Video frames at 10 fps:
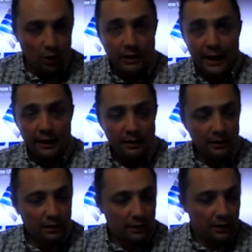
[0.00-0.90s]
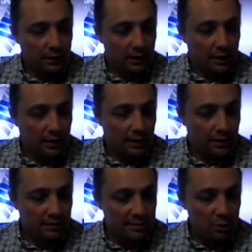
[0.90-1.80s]
Okay,
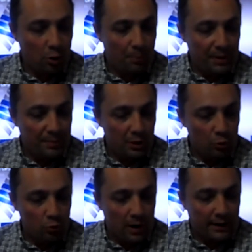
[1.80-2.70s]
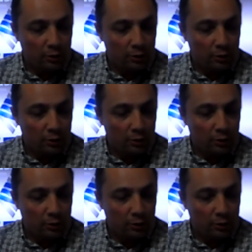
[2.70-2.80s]
single BBU